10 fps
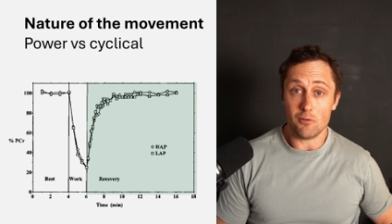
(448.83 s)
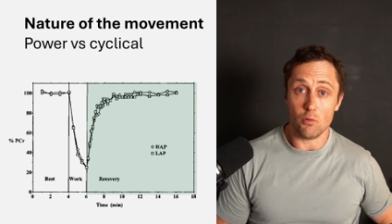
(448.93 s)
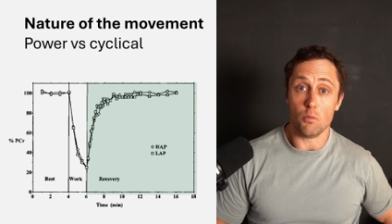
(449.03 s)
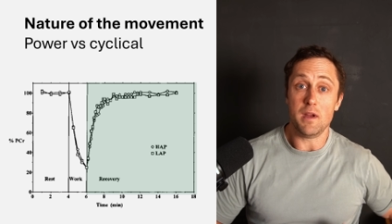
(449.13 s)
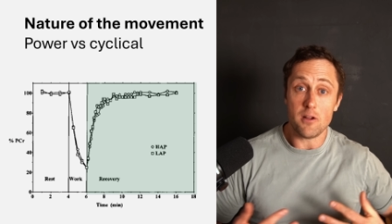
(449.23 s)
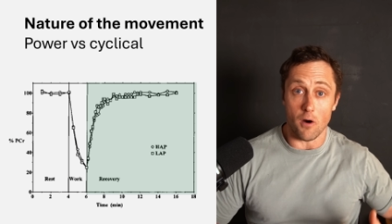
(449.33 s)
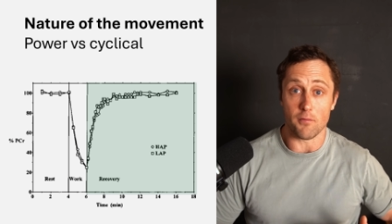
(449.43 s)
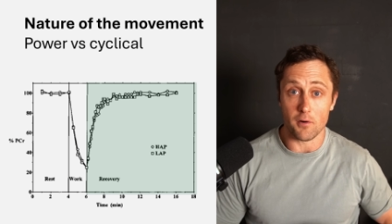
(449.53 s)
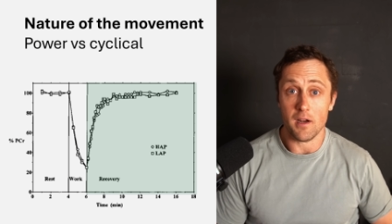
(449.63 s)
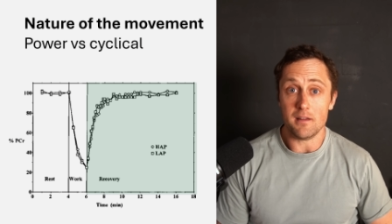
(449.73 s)
to
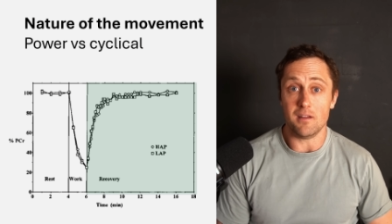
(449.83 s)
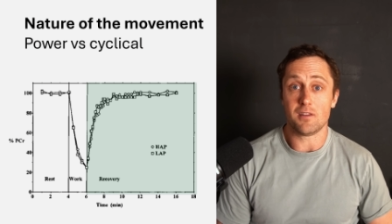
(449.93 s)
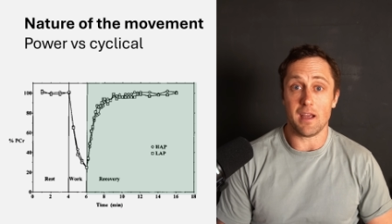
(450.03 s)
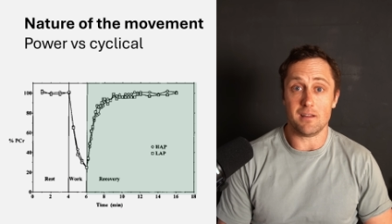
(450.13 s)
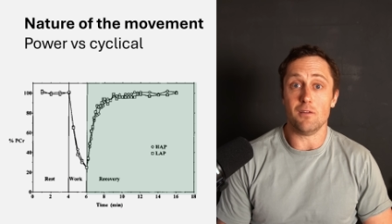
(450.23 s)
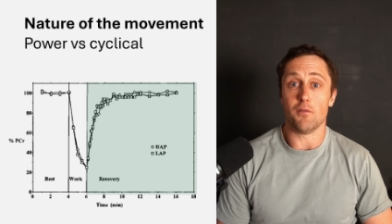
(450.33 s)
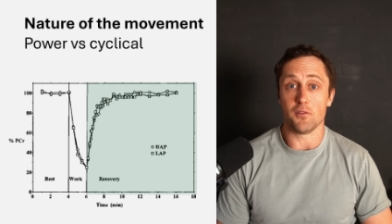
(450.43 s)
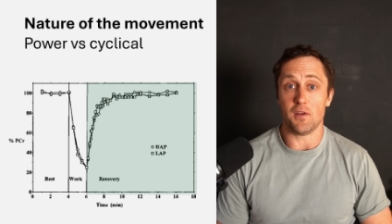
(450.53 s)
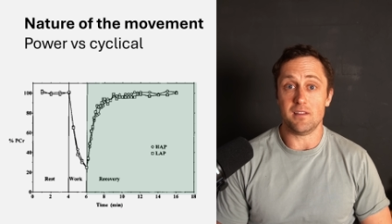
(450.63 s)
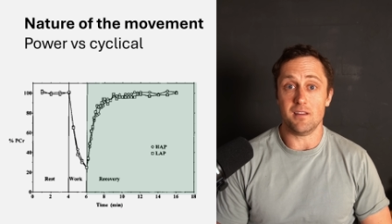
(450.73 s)
recover this creatine
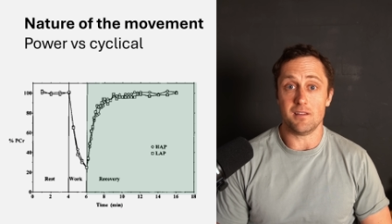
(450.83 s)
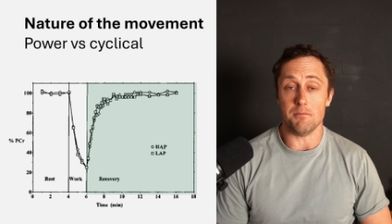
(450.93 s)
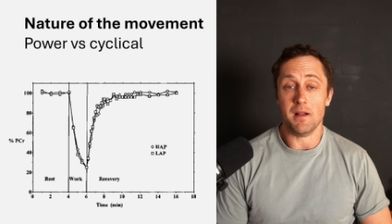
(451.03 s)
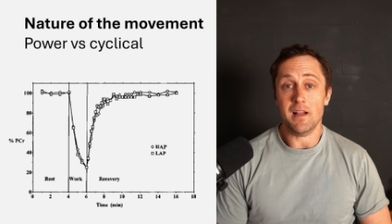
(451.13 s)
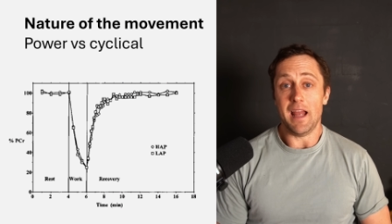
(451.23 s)
phosphate system.